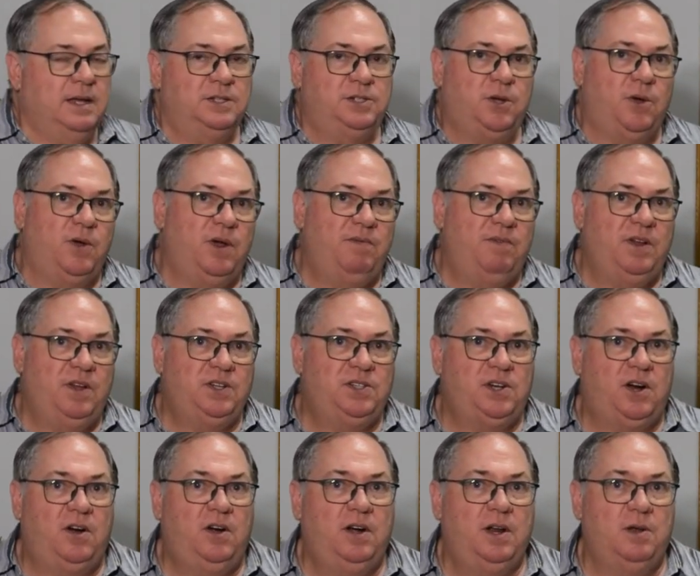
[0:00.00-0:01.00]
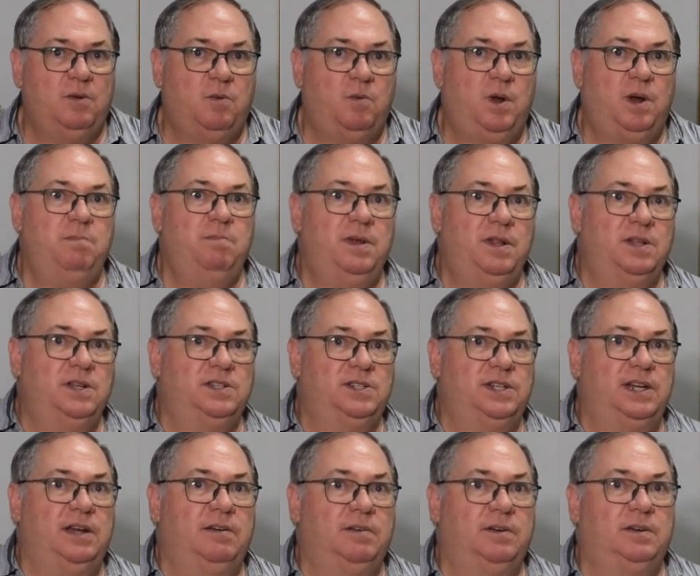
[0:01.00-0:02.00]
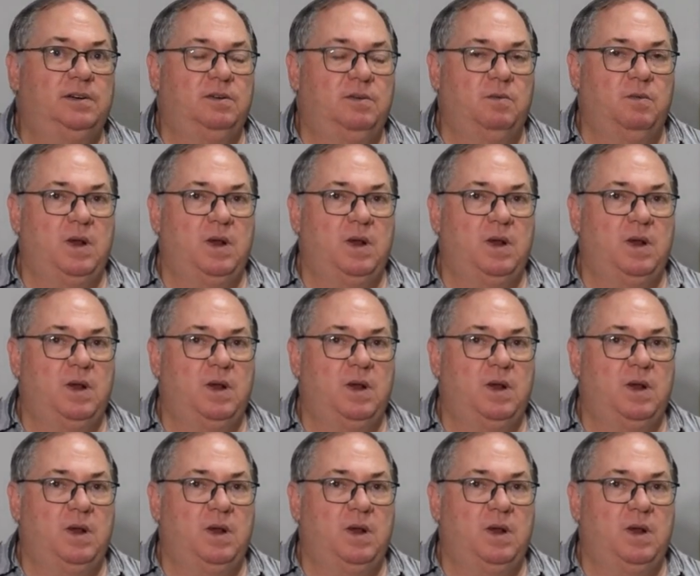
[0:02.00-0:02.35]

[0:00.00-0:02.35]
So if you start at one millisievert,